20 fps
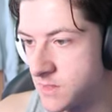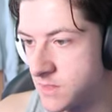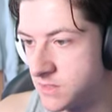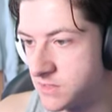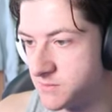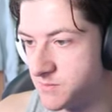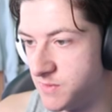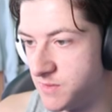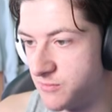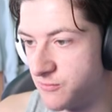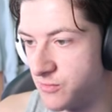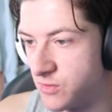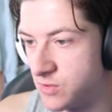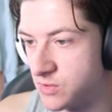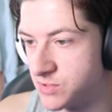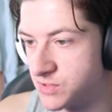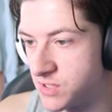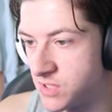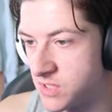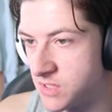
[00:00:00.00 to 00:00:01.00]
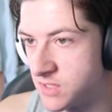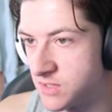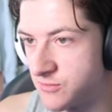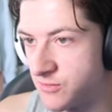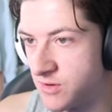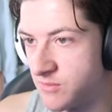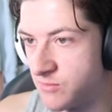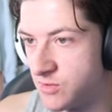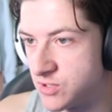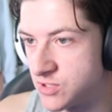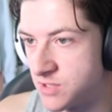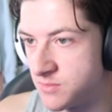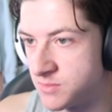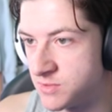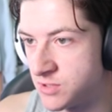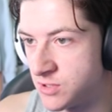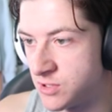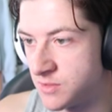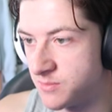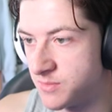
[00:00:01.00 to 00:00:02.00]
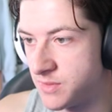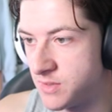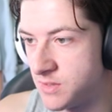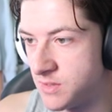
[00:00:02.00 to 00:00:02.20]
Smith Rowe starting Kramaric up top.